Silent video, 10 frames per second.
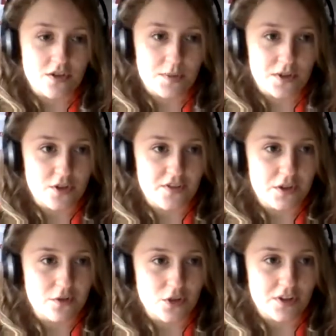they were sort of
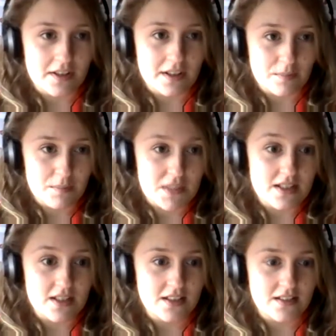interviewing at like
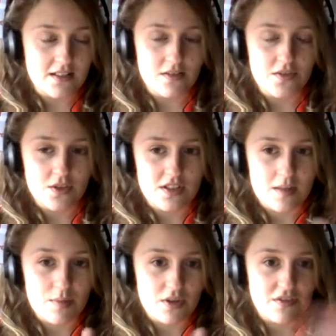midnight and stuff. So I
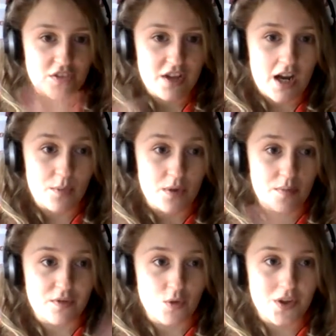started putting in for the hour
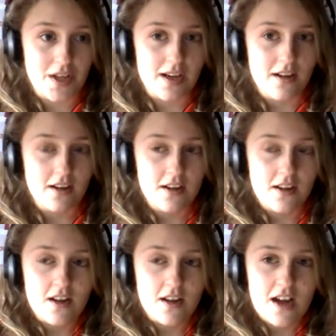before that.
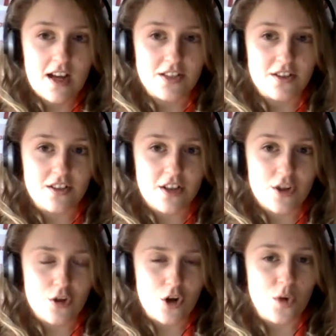And they
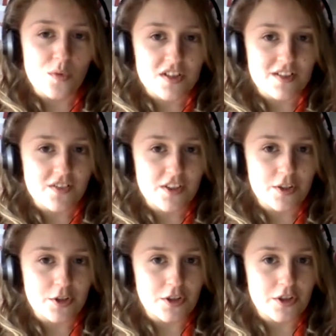couldn't always
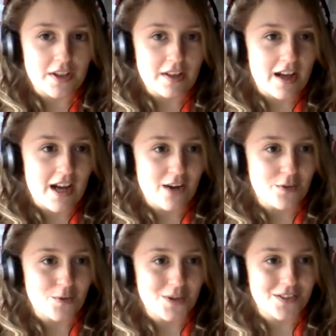fill like the
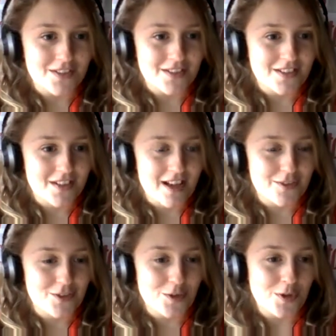half 1 till
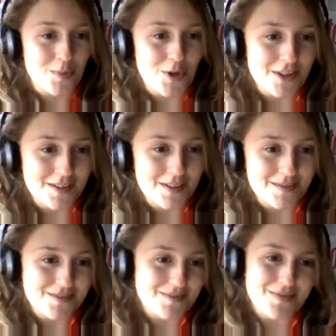half 2 in the morning.
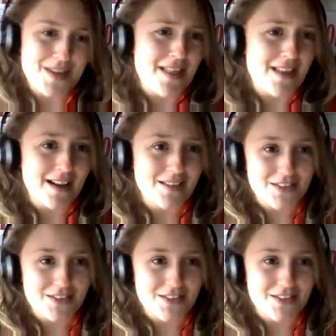And that was